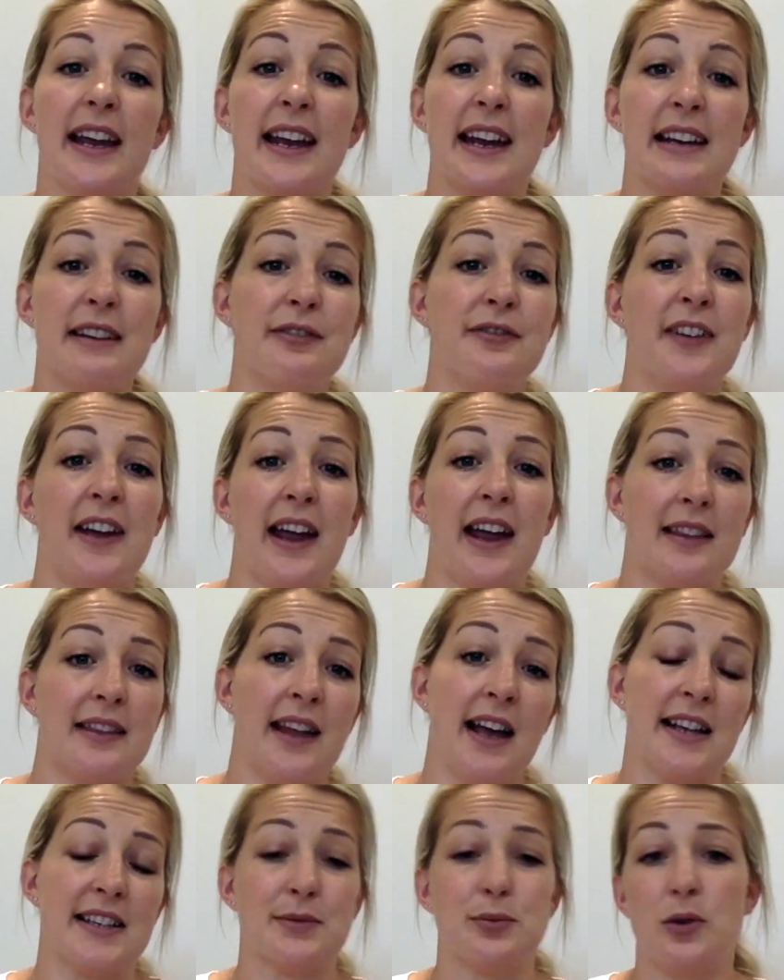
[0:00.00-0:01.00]
in effect,
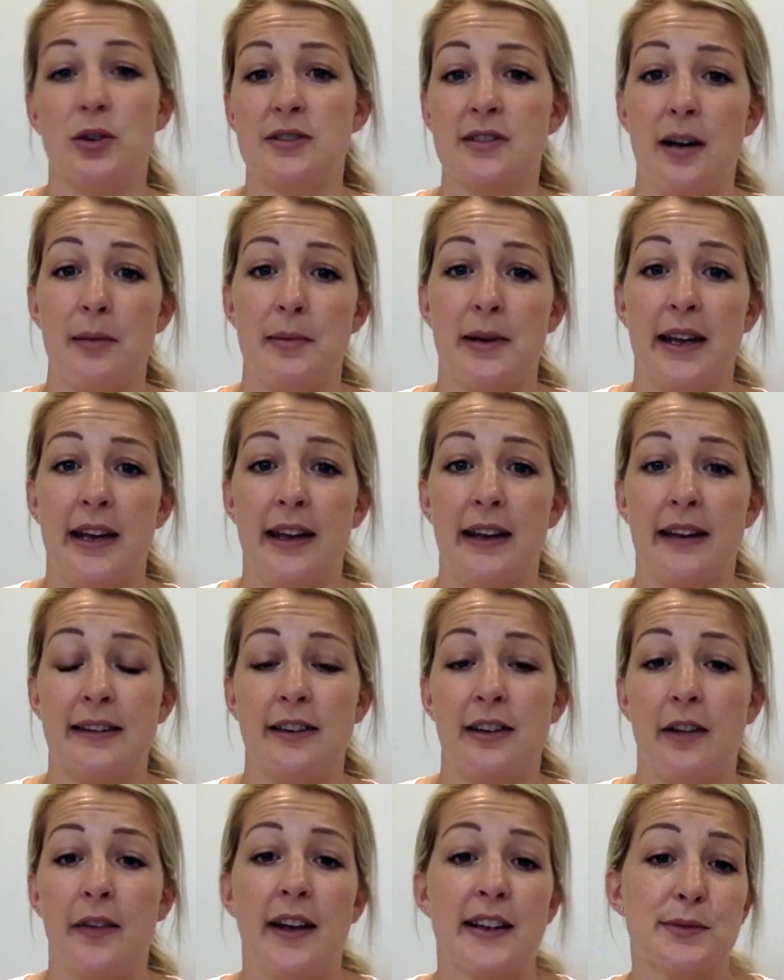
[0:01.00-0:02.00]
that's what a dummy is.
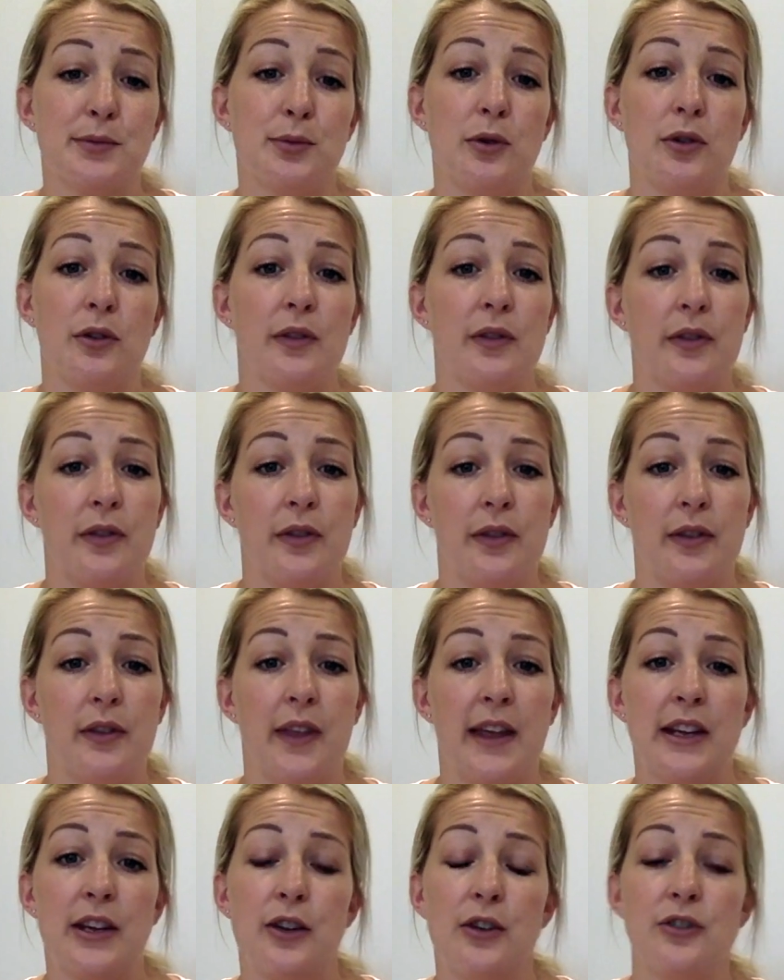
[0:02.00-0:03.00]
You know, that's what
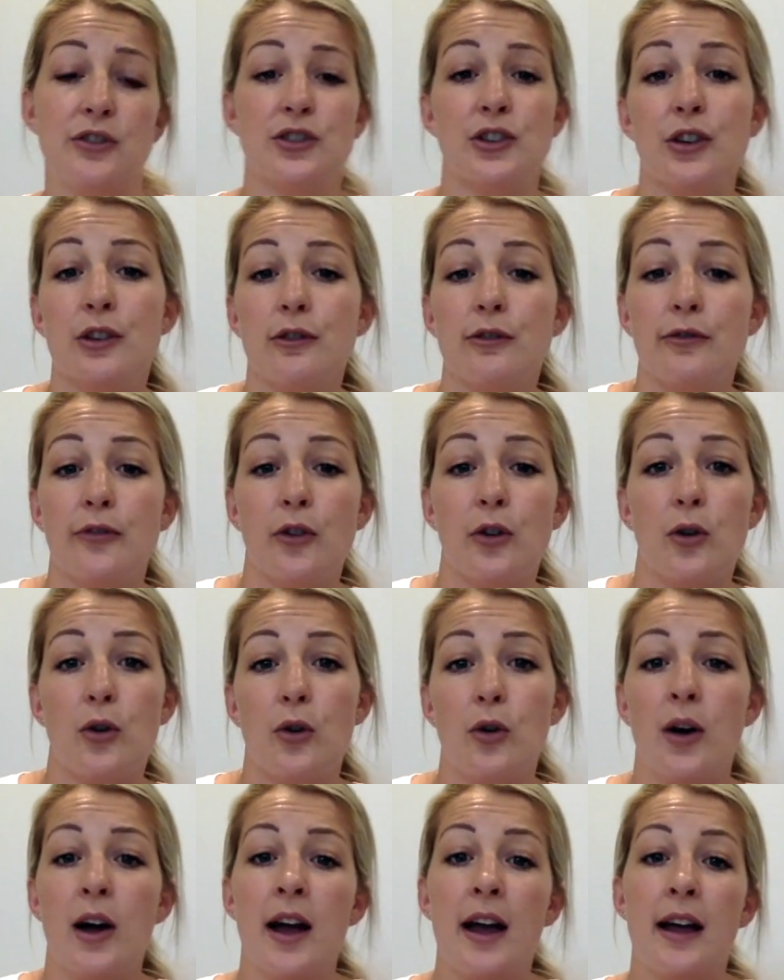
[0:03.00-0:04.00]
they use you
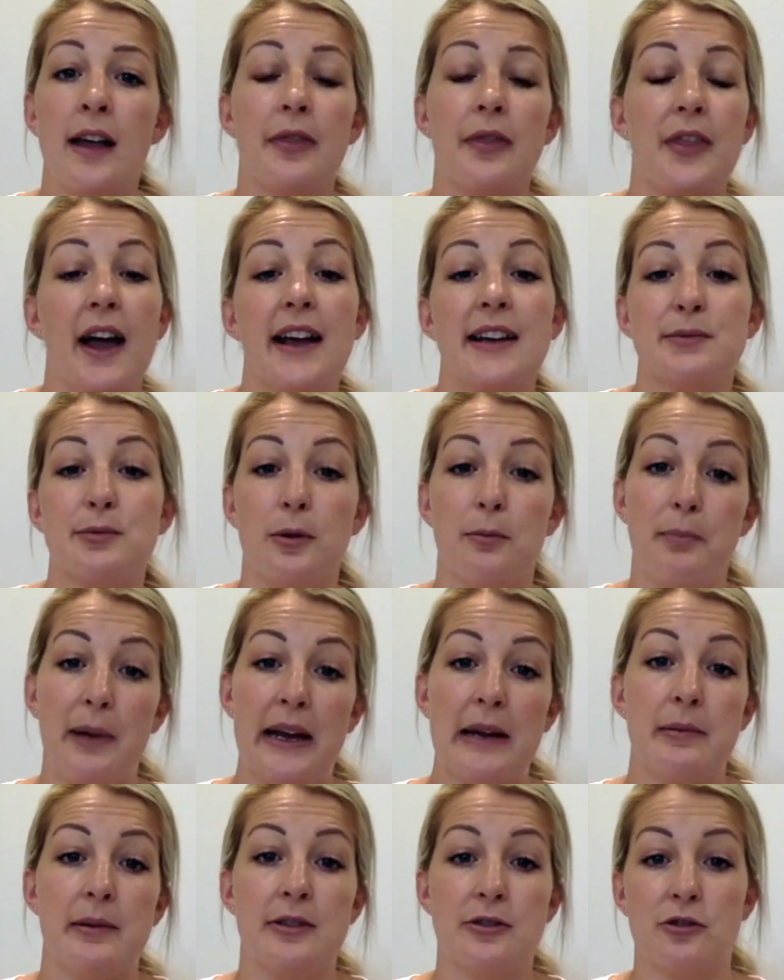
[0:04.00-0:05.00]
for. That is what
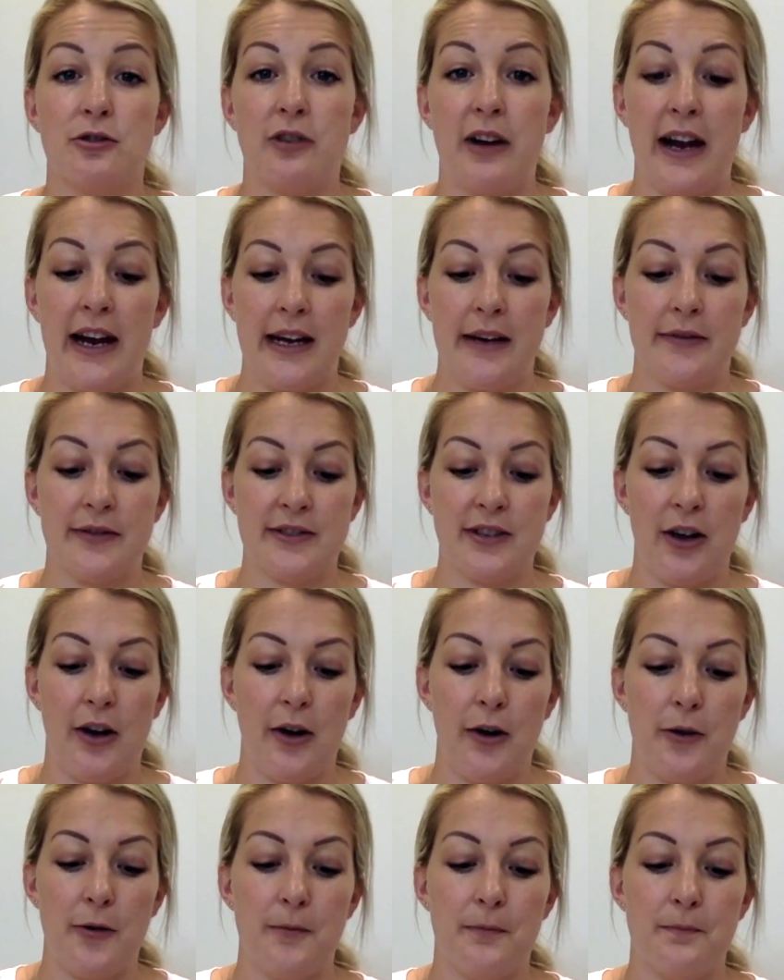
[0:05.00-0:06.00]
babies crave.
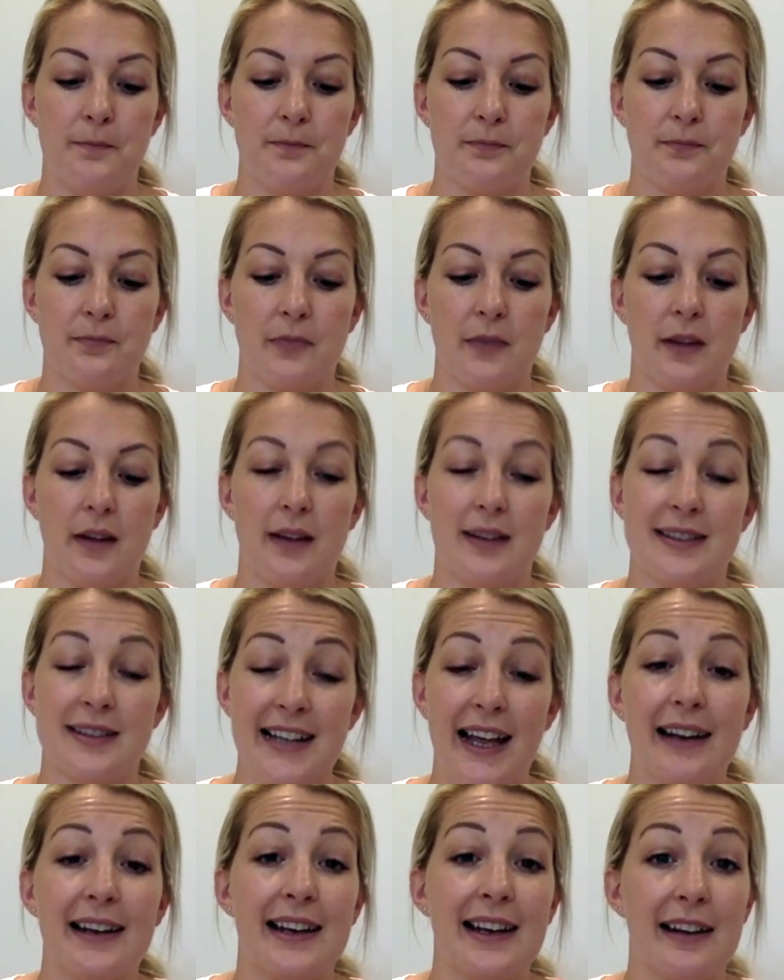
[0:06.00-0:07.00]
So
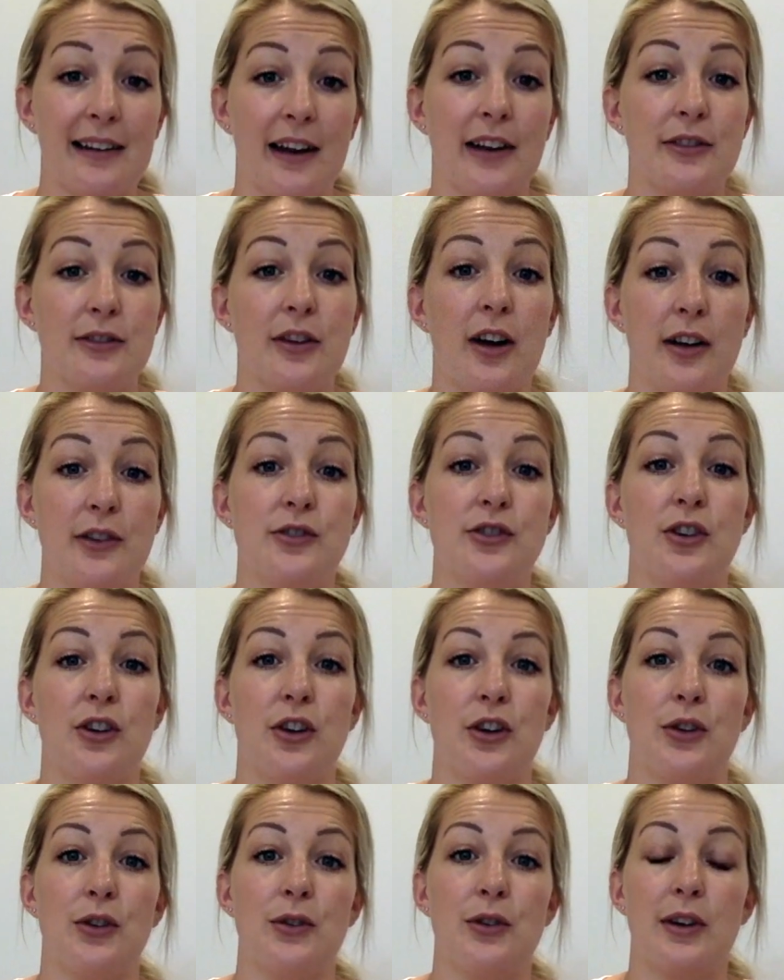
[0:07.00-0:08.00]
Stanley, and I
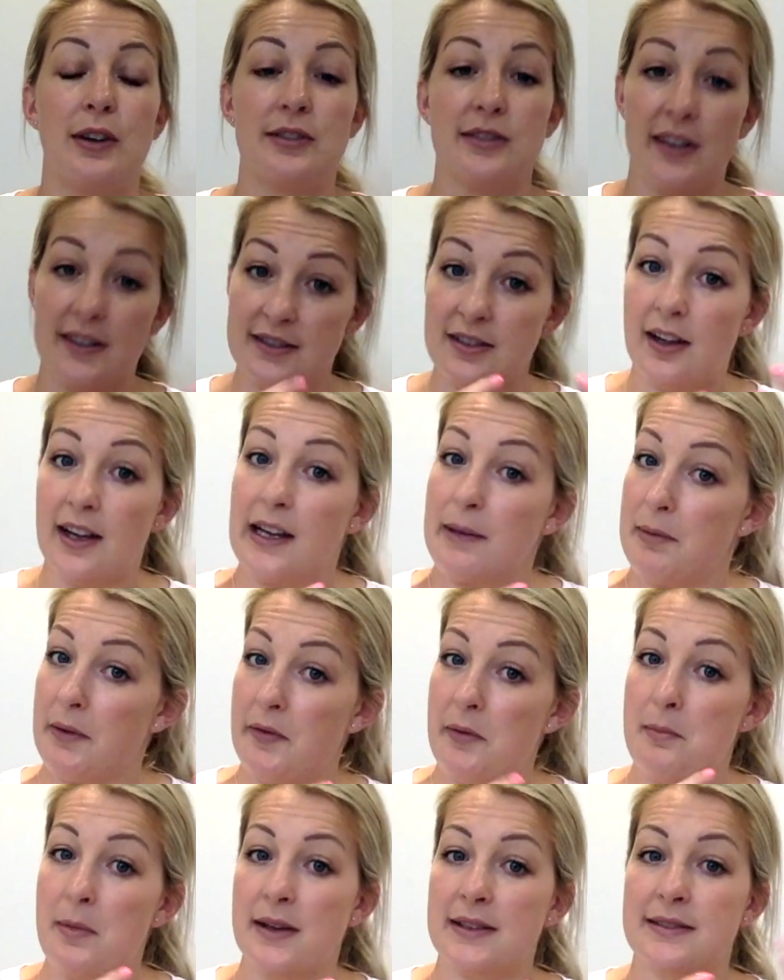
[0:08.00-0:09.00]
knew, does like a bit
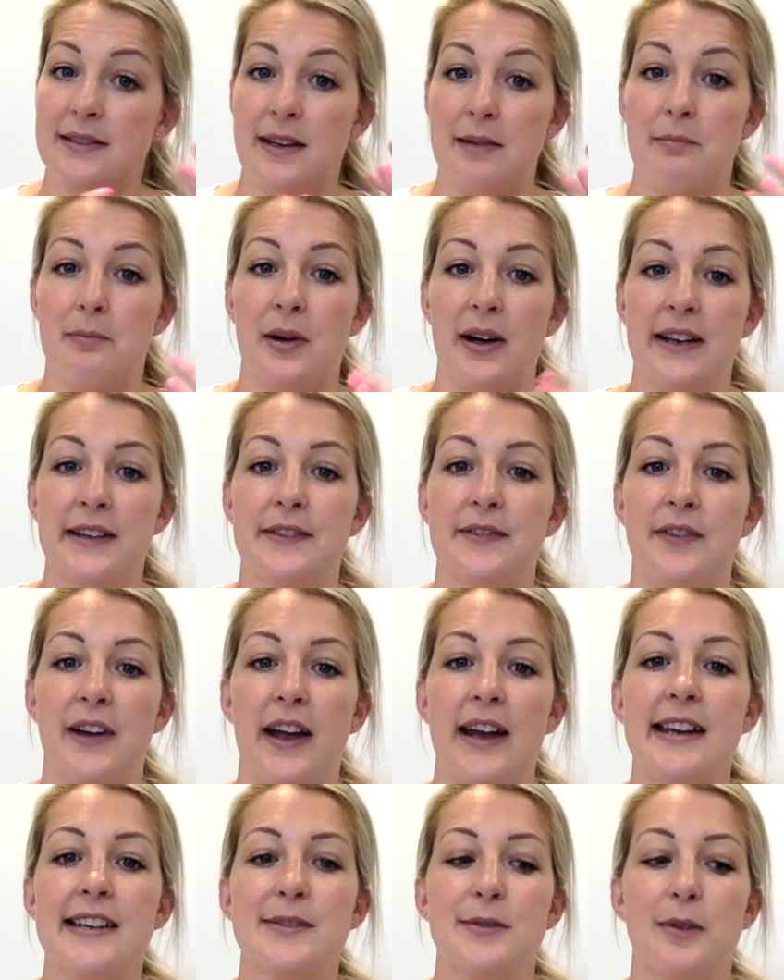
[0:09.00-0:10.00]
of a muslin by his
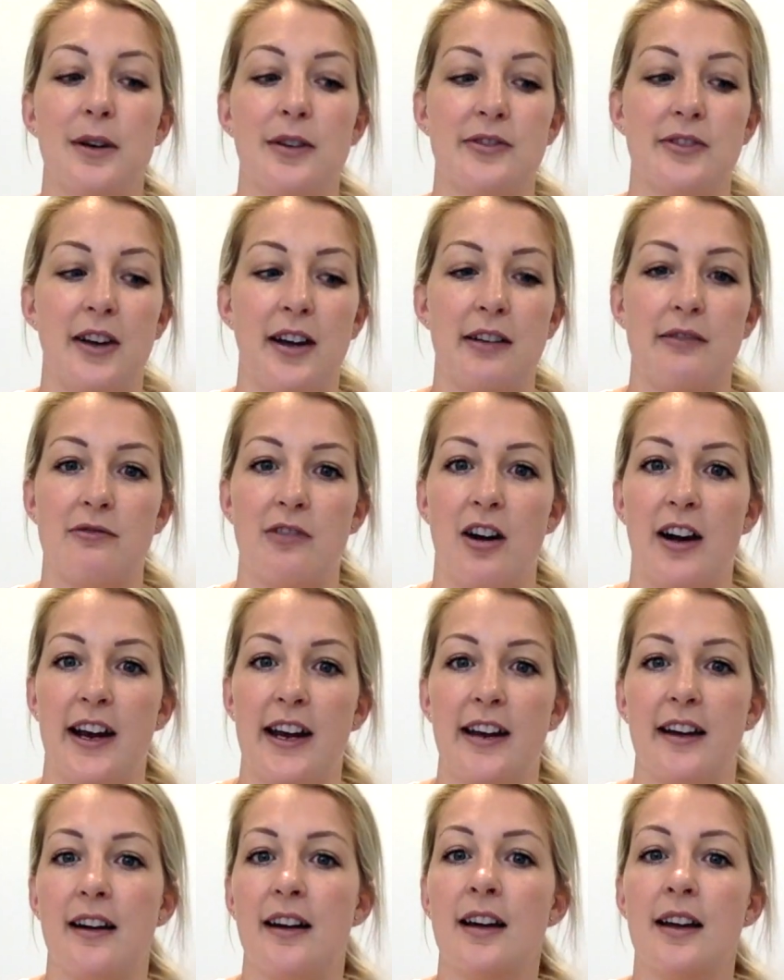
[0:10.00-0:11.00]
face. So I was like,
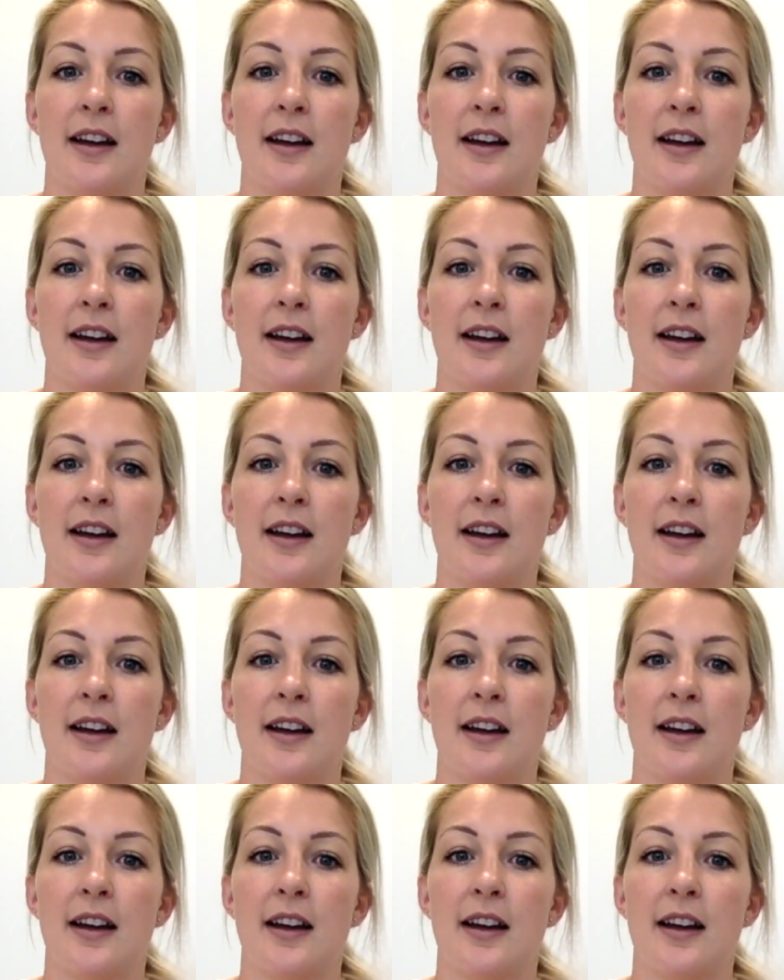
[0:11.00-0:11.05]
right,